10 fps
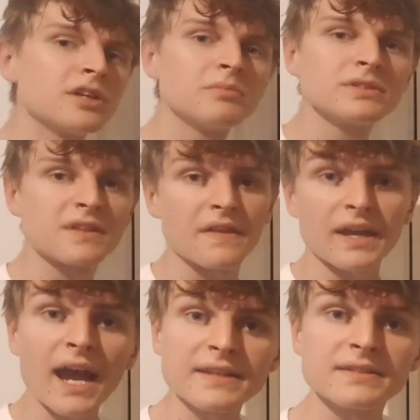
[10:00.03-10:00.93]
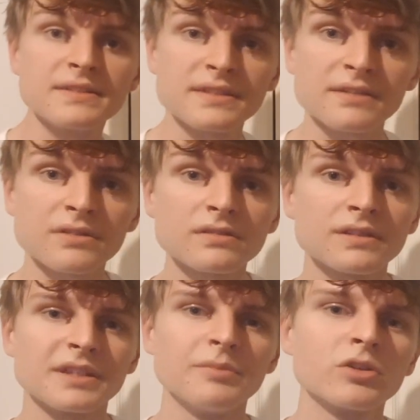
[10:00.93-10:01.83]
numbers that they add to 0
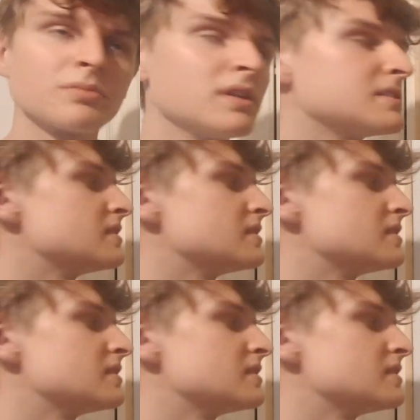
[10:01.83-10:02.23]
and they multiply to